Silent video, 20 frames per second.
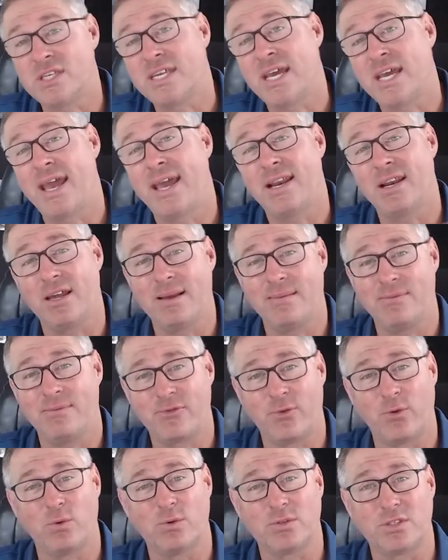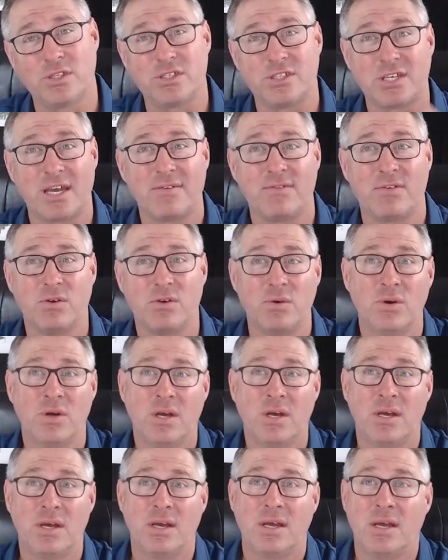10 leaps forwards and save you
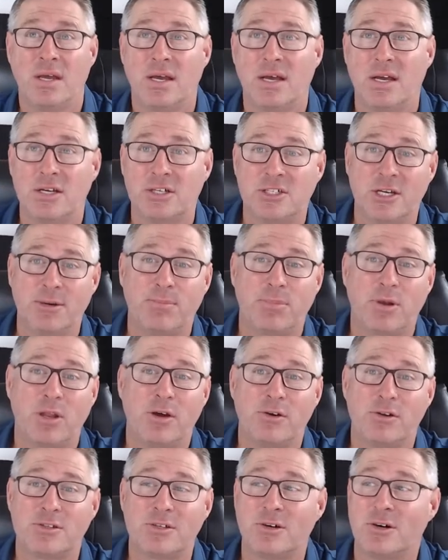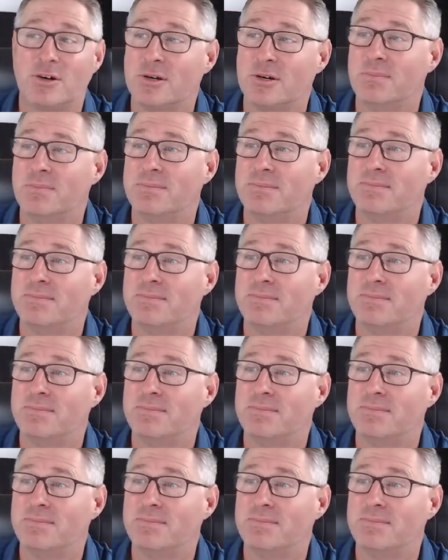a shipload of time.